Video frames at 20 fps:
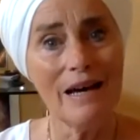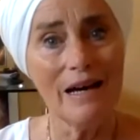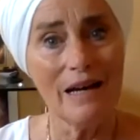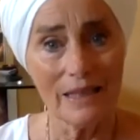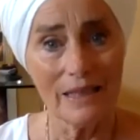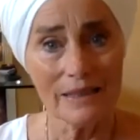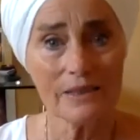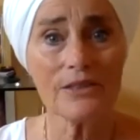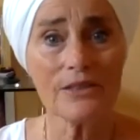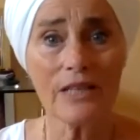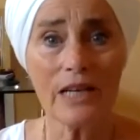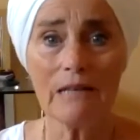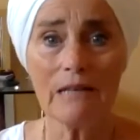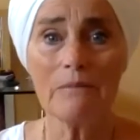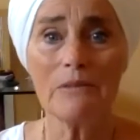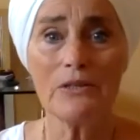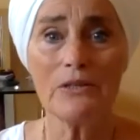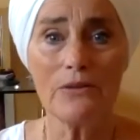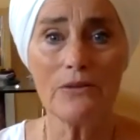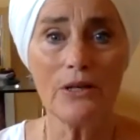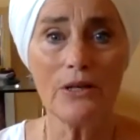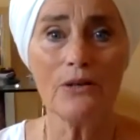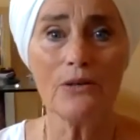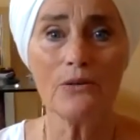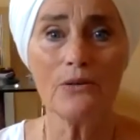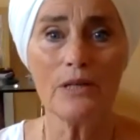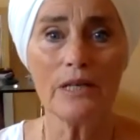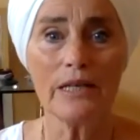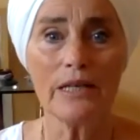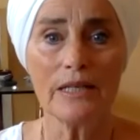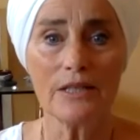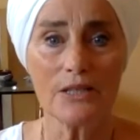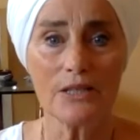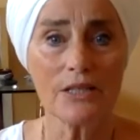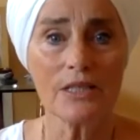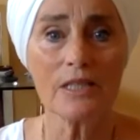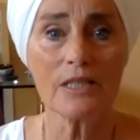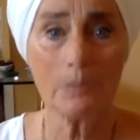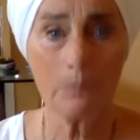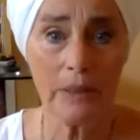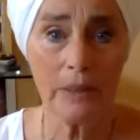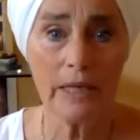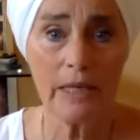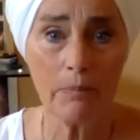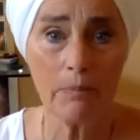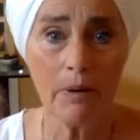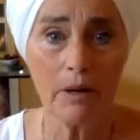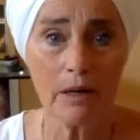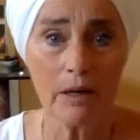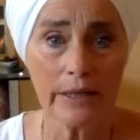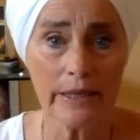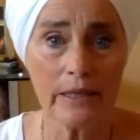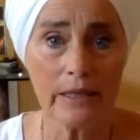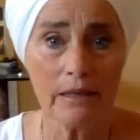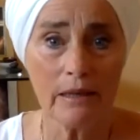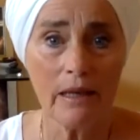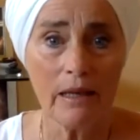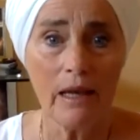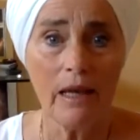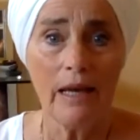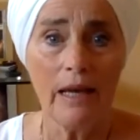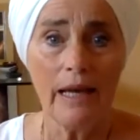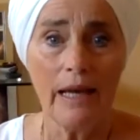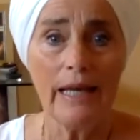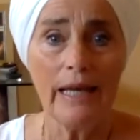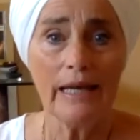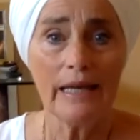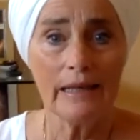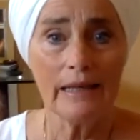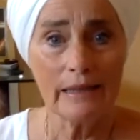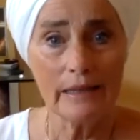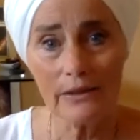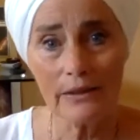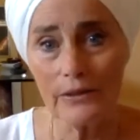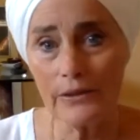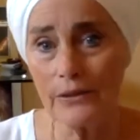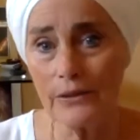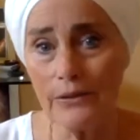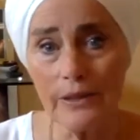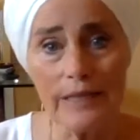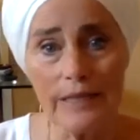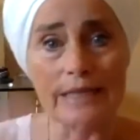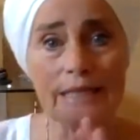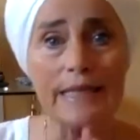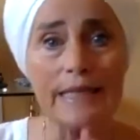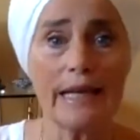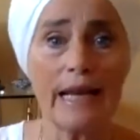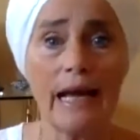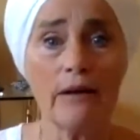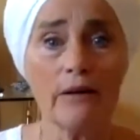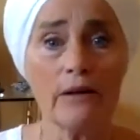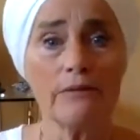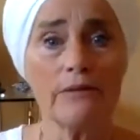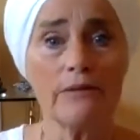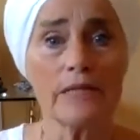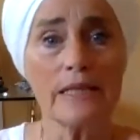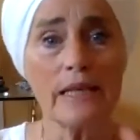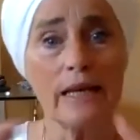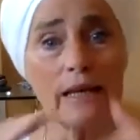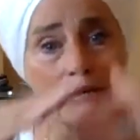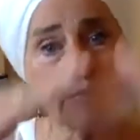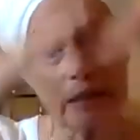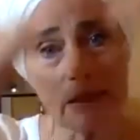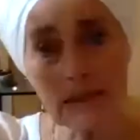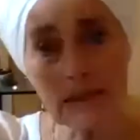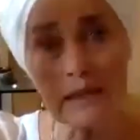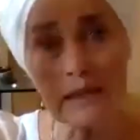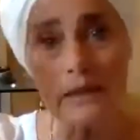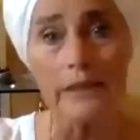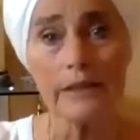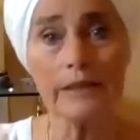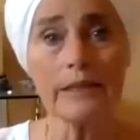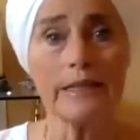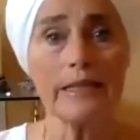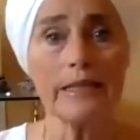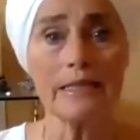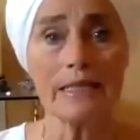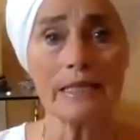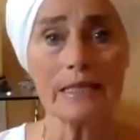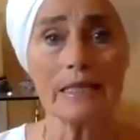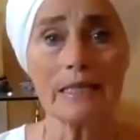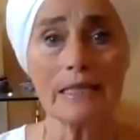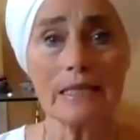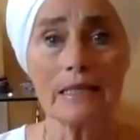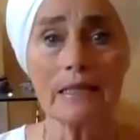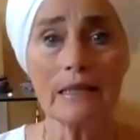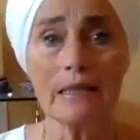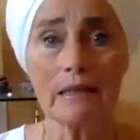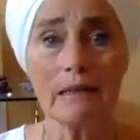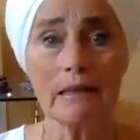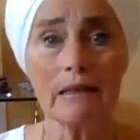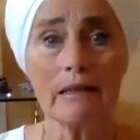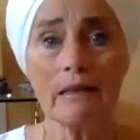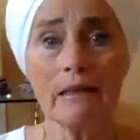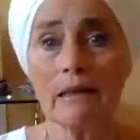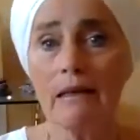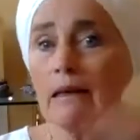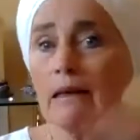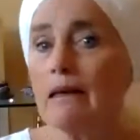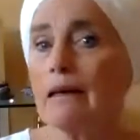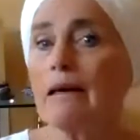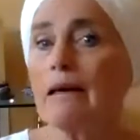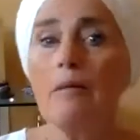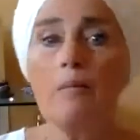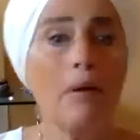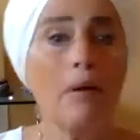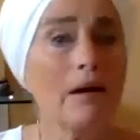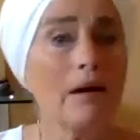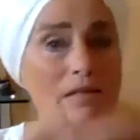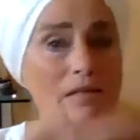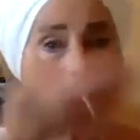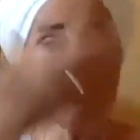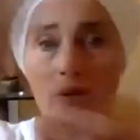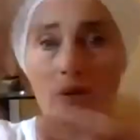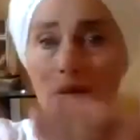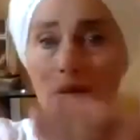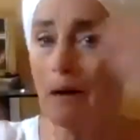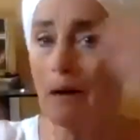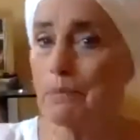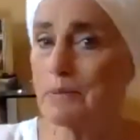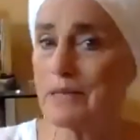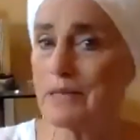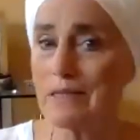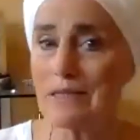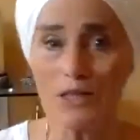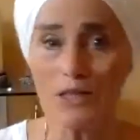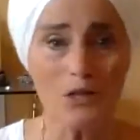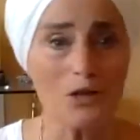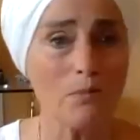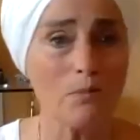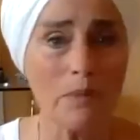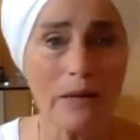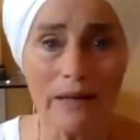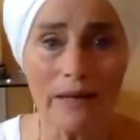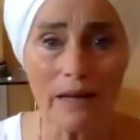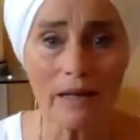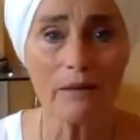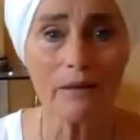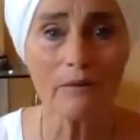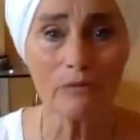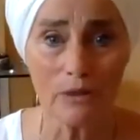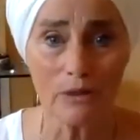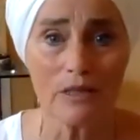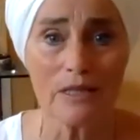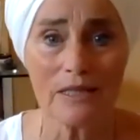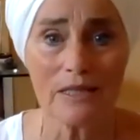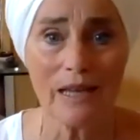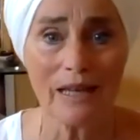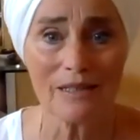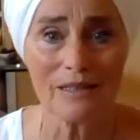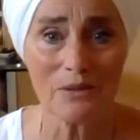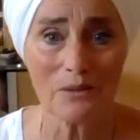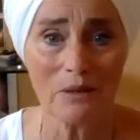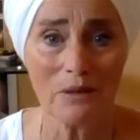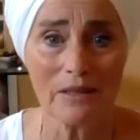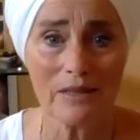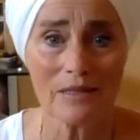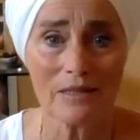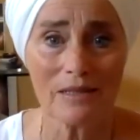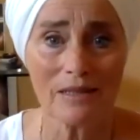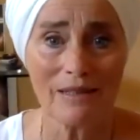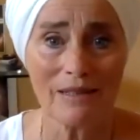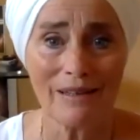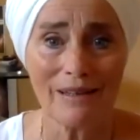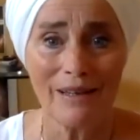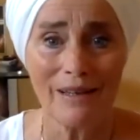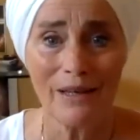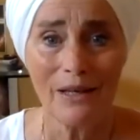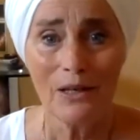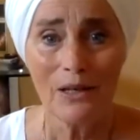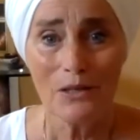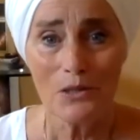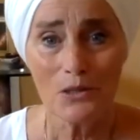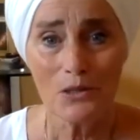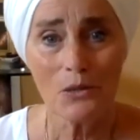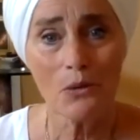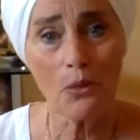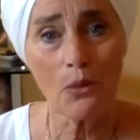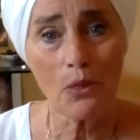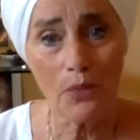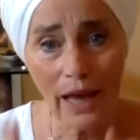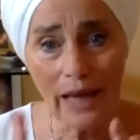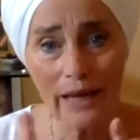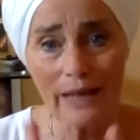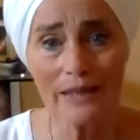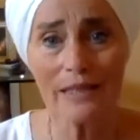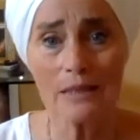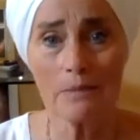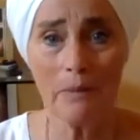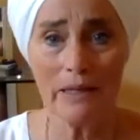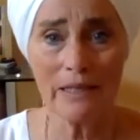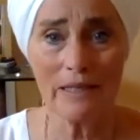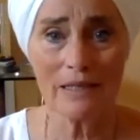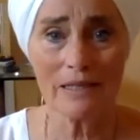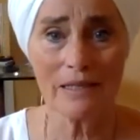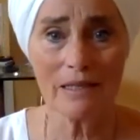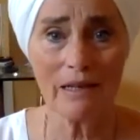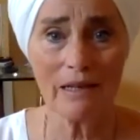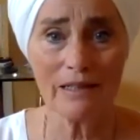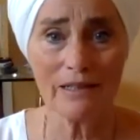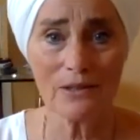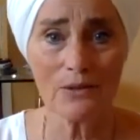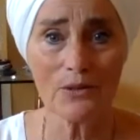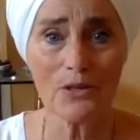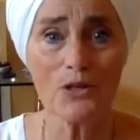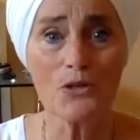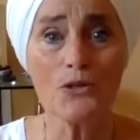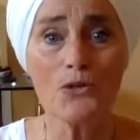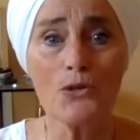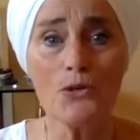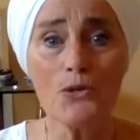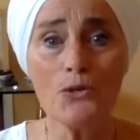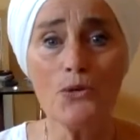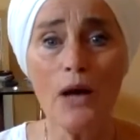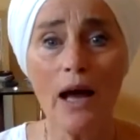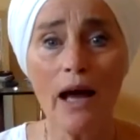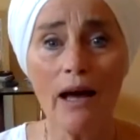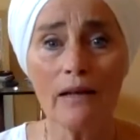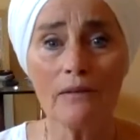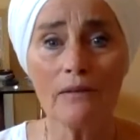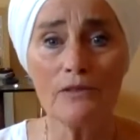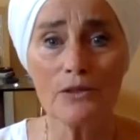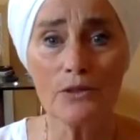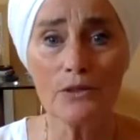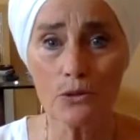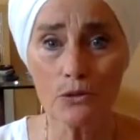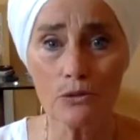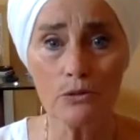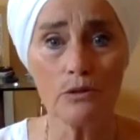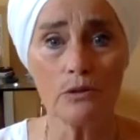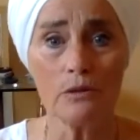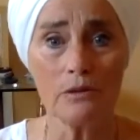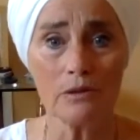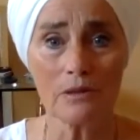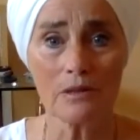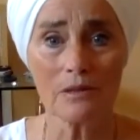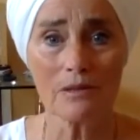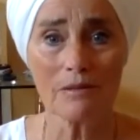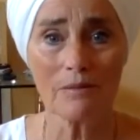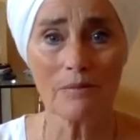other times, that it's just a pity party and you need to get out of it to have the clarity to see possible options that you may not have looked at, right? So that is my desire, that you have the tools